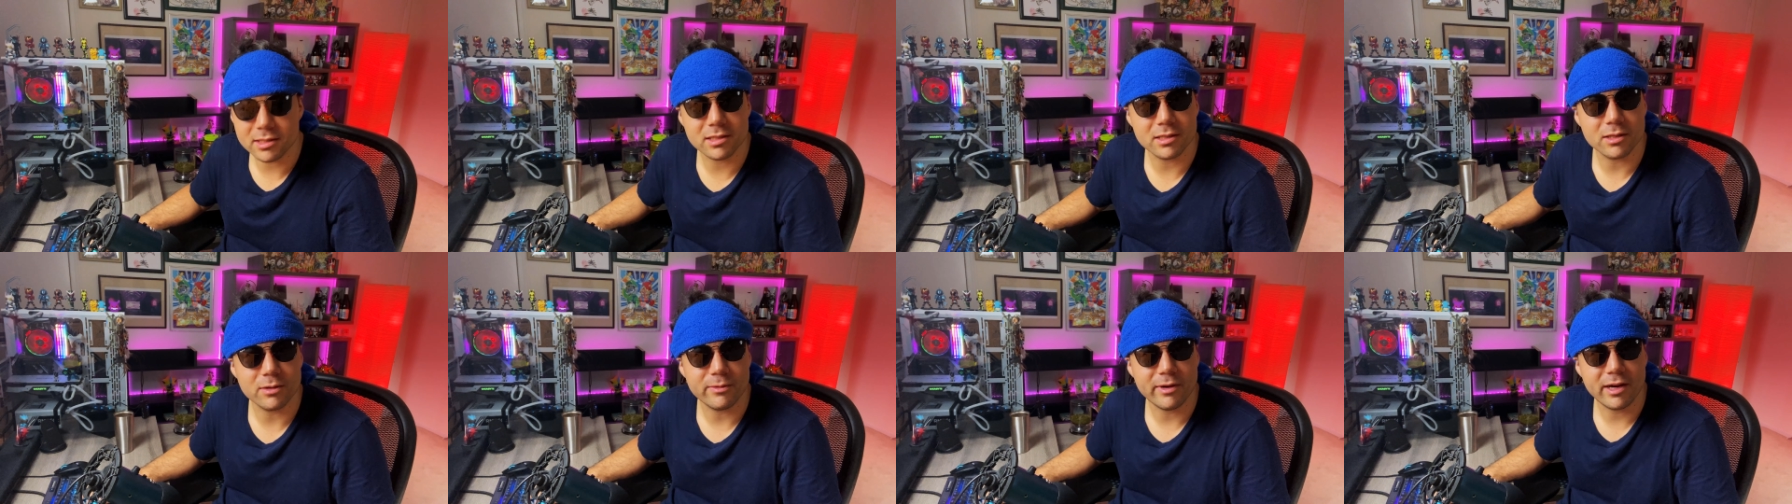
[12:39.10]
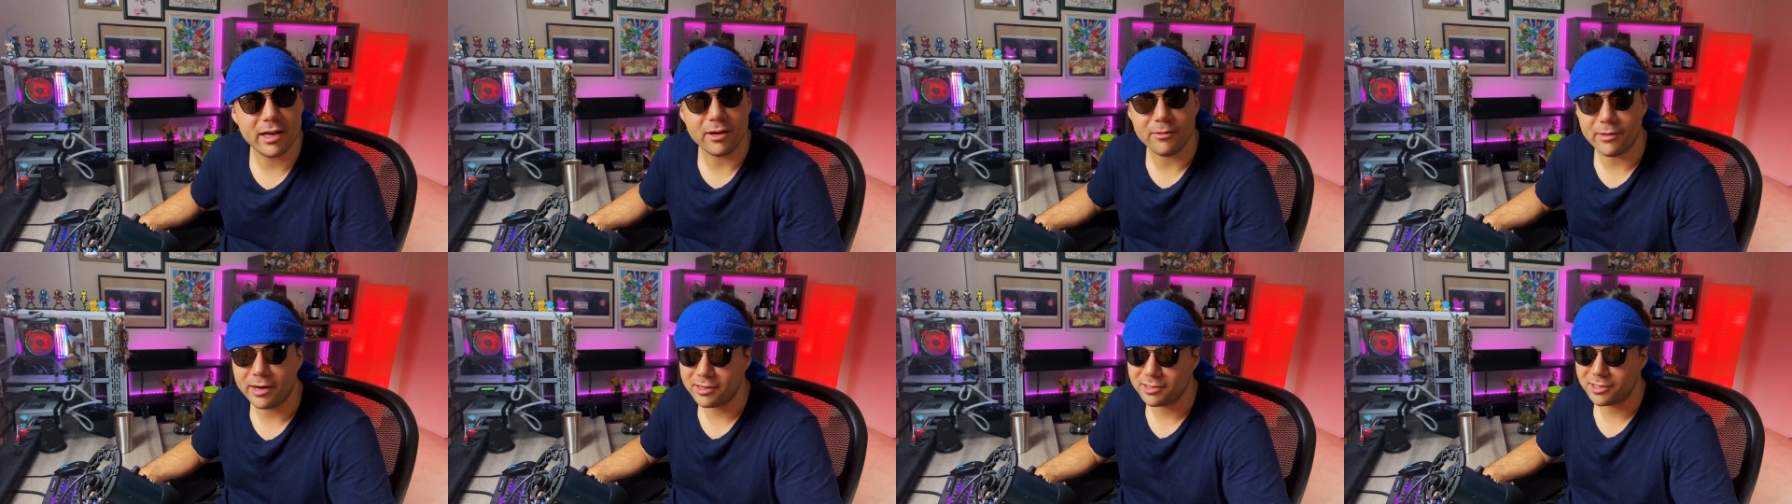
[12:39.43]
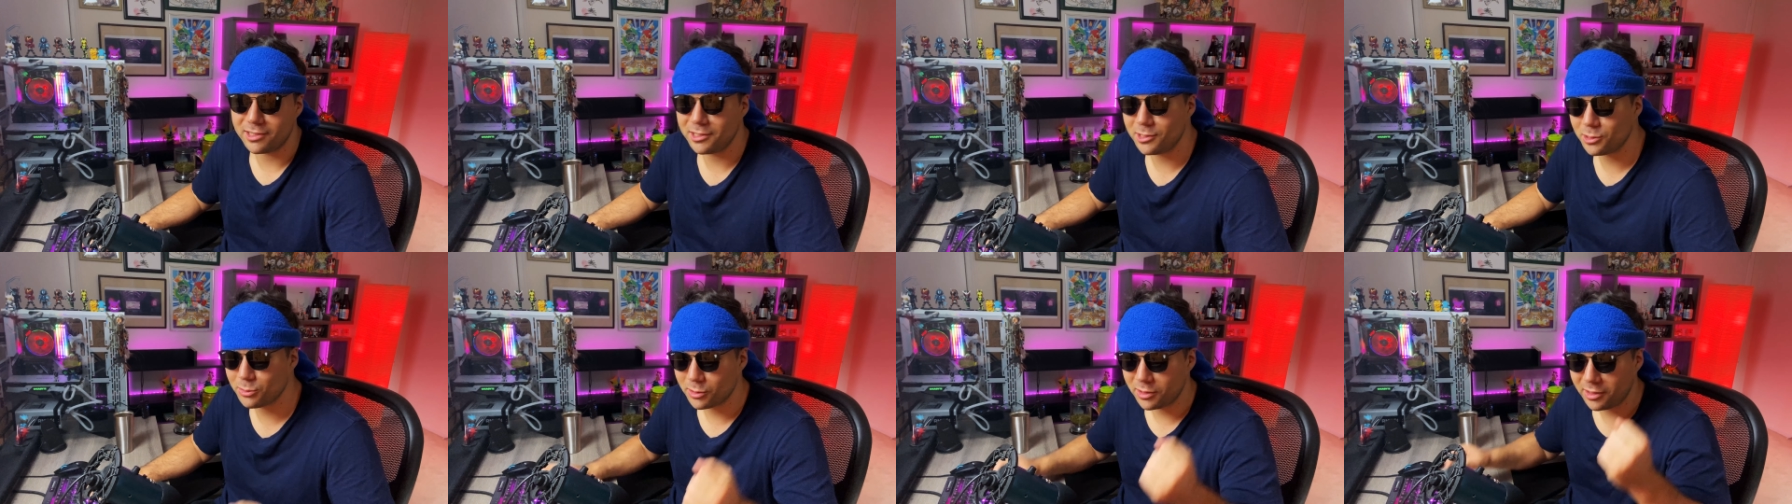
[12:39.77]
is the way. Wow,
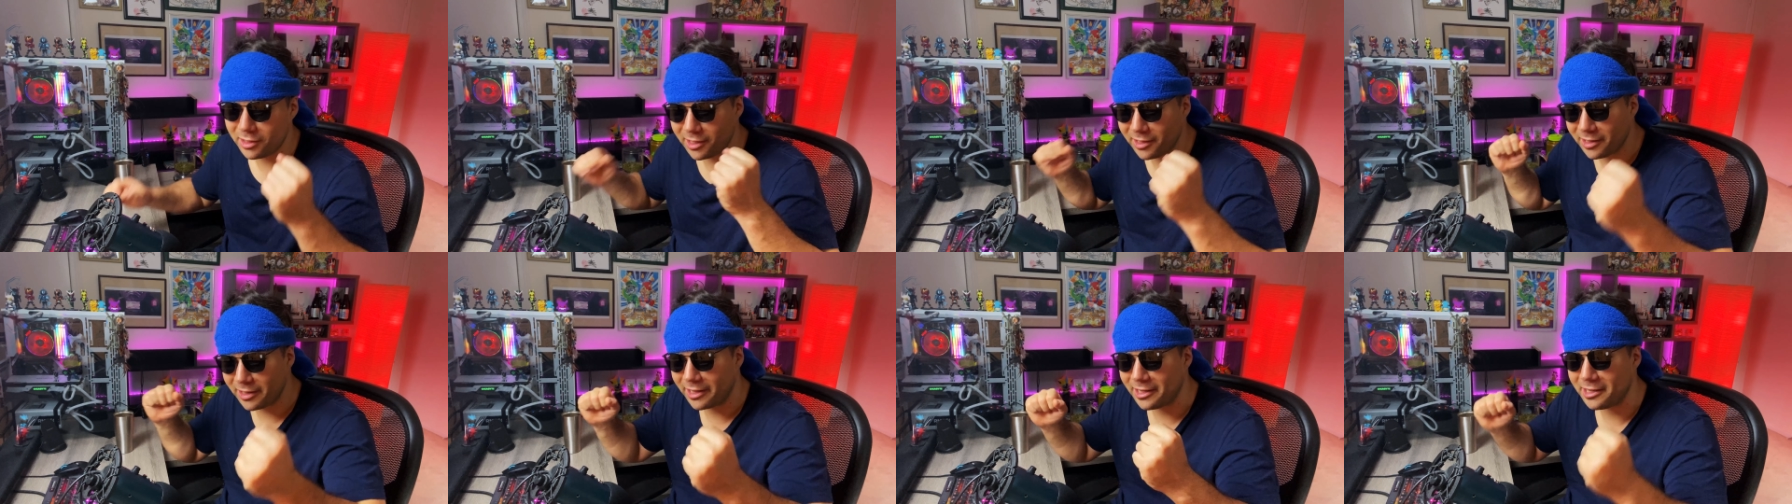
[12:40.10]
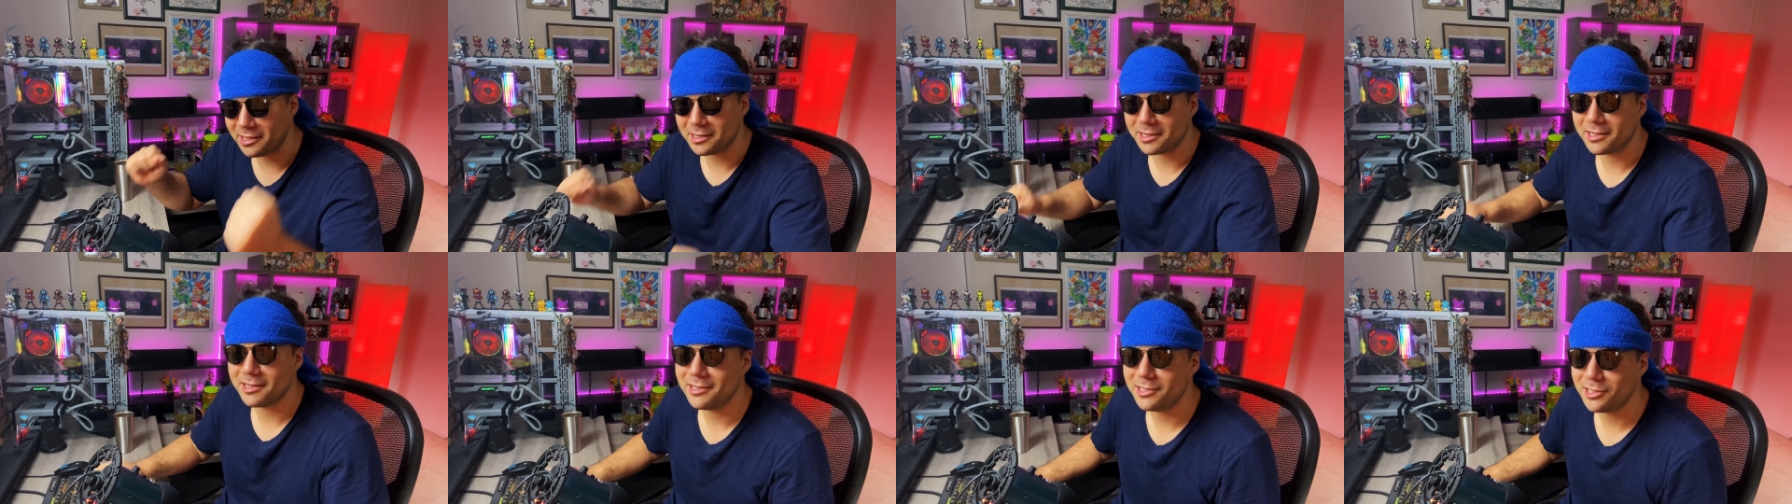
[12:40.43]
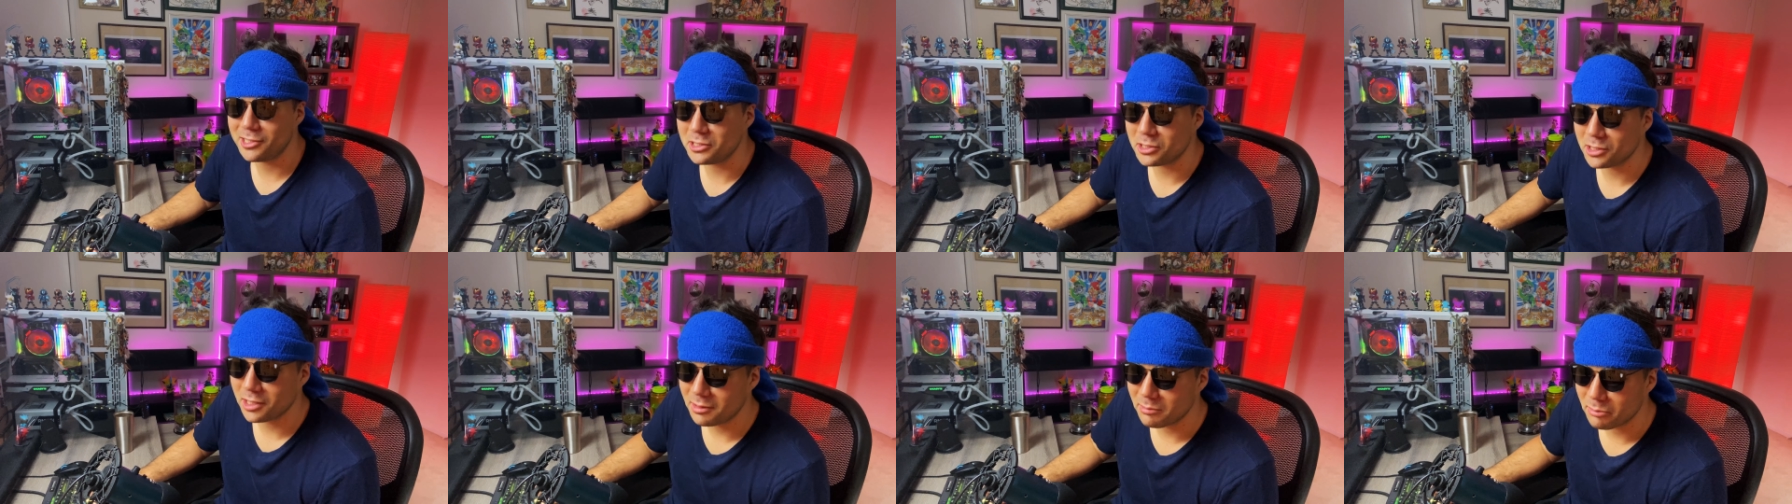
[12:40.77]
she's really like,
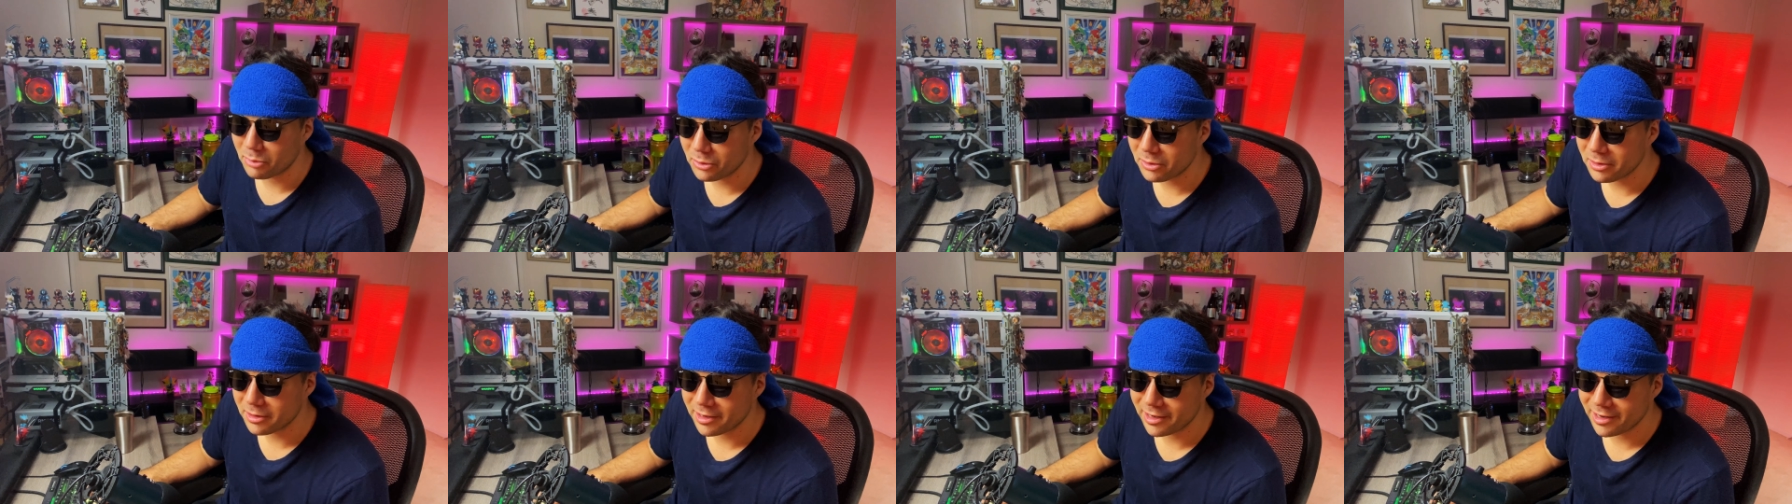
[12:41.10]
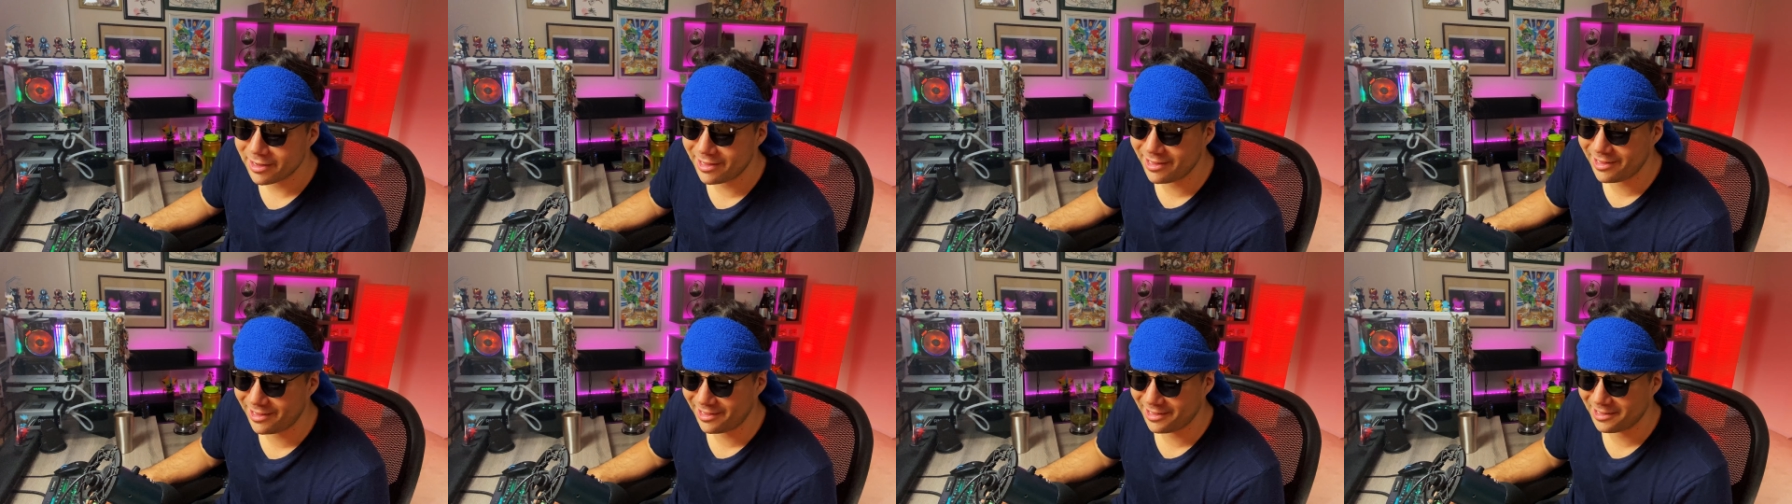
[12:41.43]
she's on board.